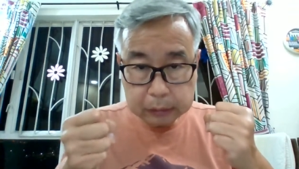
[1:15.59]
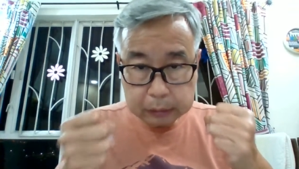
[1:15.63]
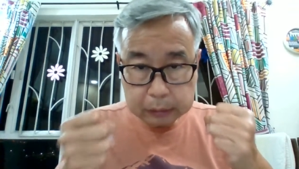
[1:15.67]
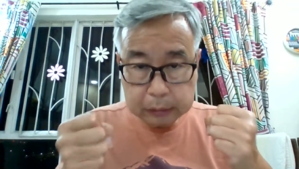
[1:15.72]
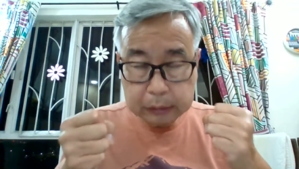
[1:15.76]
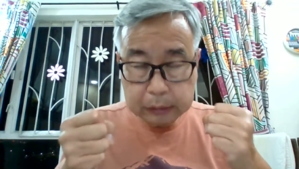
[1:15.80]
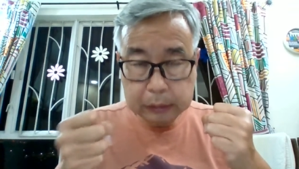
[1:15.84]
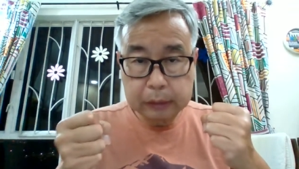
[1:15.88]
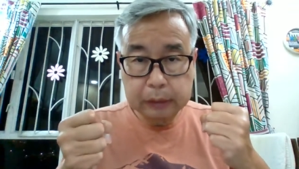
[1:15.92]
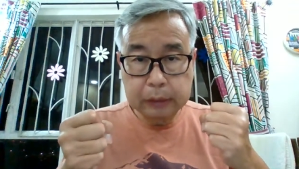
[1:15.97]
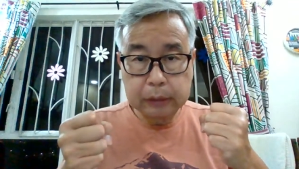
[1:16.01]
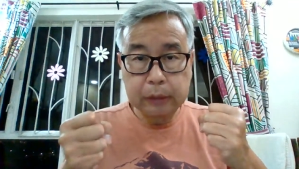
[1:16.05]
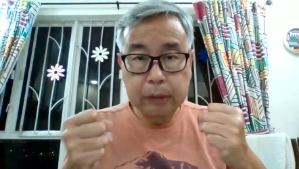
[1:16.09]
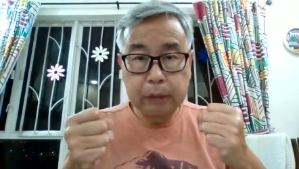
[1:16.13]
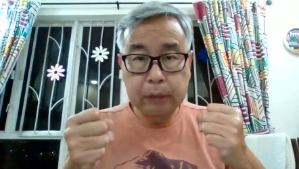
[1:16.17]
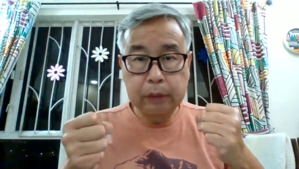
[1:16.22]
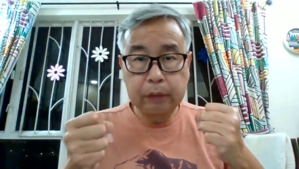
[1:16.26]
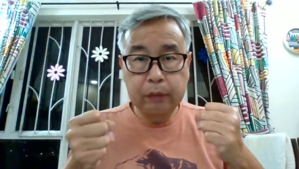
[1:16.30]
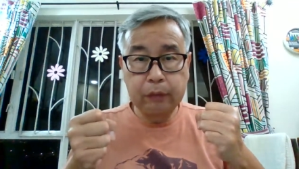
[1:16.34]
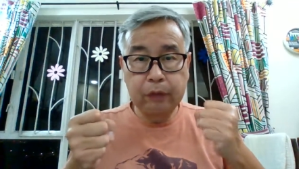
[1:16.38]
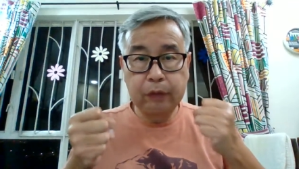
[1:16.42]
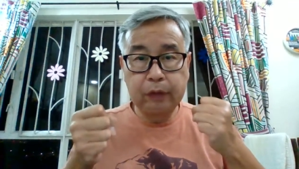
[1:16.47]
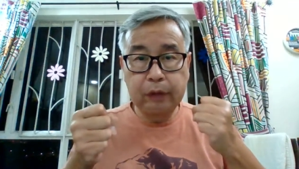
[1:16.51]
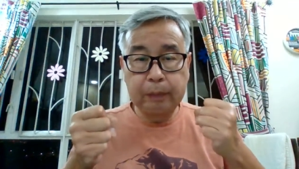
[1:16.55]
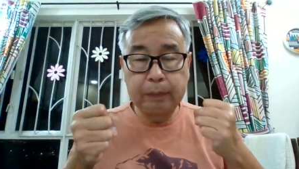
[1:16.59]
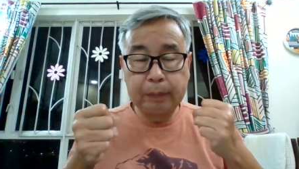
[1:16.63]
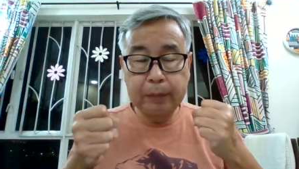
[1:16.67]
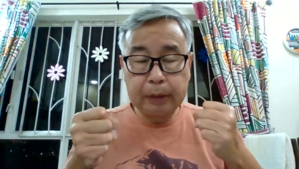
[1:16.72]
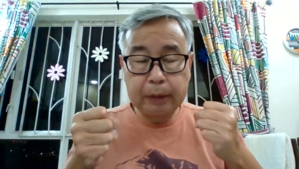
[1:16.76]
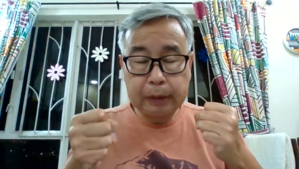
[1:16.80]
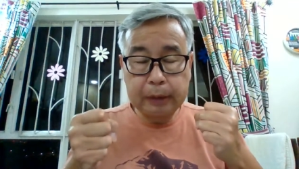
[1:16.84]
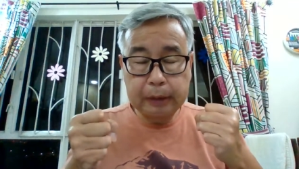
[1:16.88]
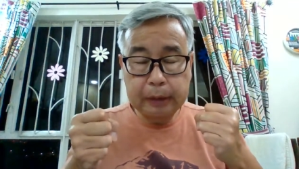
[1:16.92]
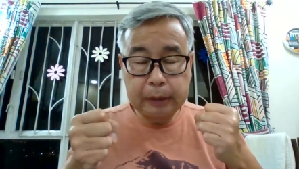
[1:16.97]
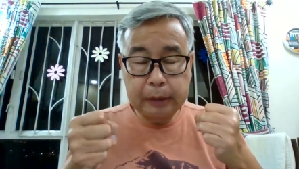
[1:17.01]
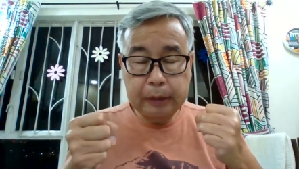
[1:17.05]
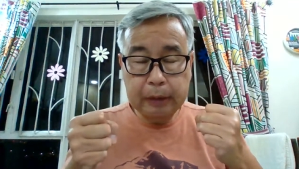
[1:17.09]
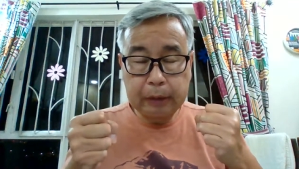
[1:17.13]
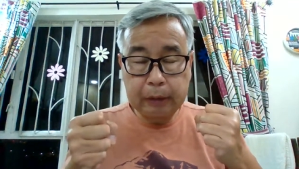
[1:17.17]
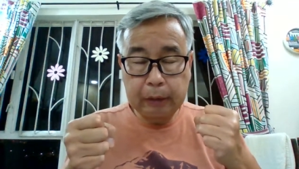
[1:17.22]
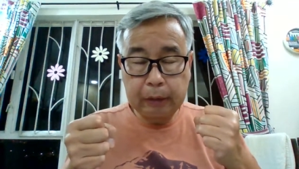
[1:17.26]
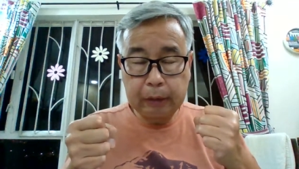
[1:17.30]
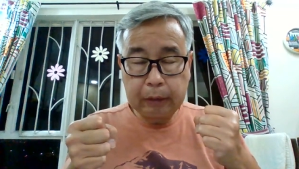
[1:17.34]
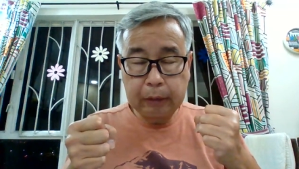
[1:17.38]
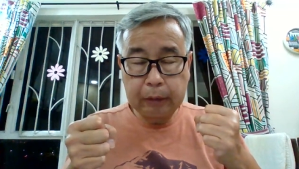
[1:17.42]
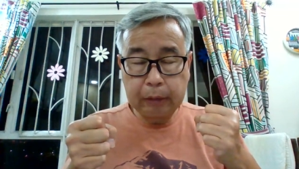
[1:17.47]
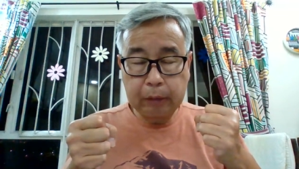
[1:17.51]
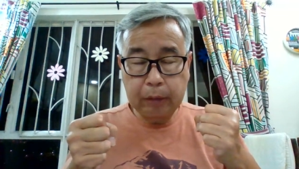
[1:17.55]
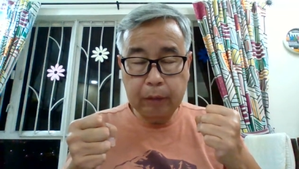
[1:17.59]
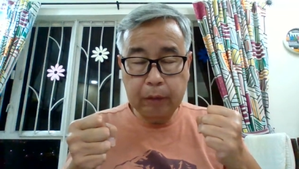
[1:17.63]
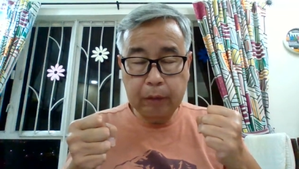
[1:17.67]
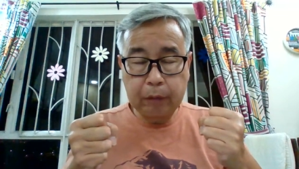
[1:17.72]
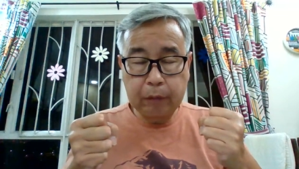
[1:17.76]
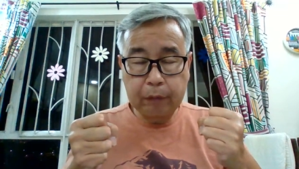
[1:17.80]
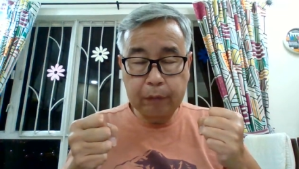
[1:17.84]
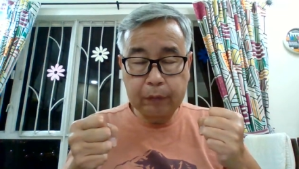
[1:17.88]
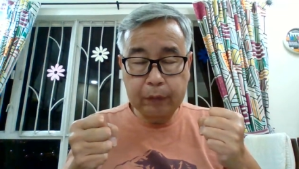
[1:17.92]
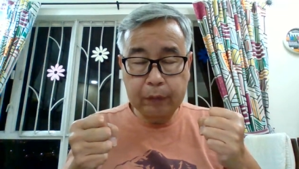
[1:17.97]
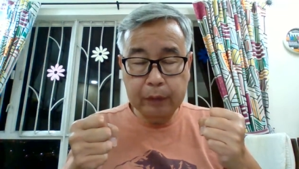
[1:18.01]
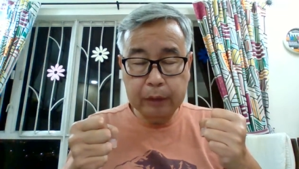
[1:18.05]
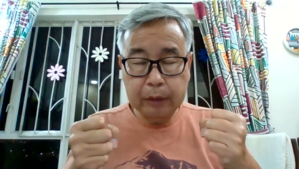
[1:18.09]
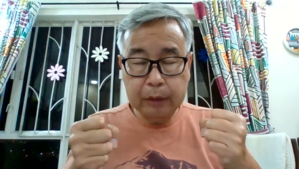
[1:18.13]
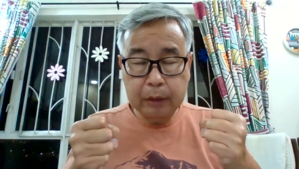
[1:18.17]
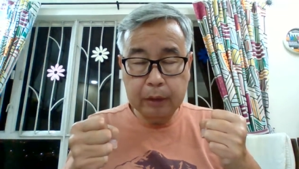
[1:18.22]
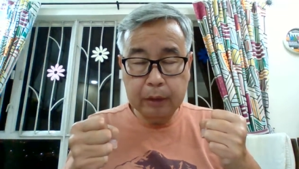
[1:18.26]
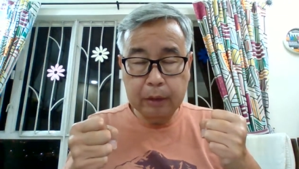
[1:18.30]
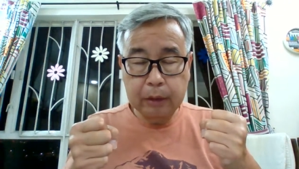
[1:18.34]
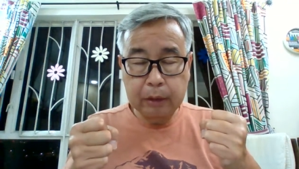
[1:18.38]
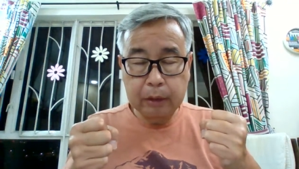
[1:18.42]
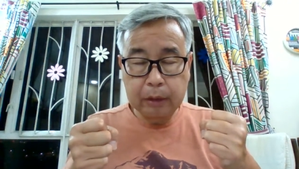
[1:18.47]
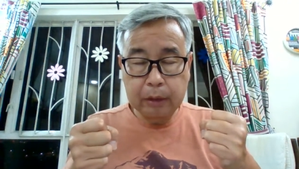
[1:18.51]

The stability of the car